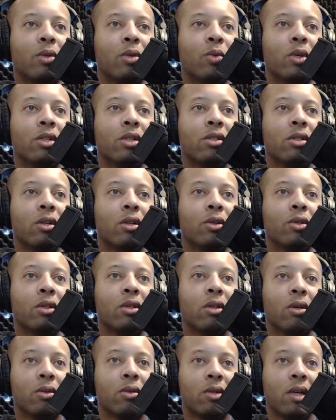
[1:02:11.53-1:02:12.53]
Witch. Oh,
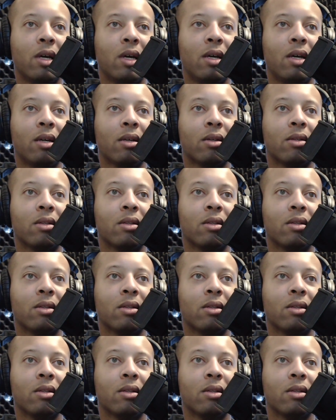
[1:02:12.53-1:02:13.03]
okay?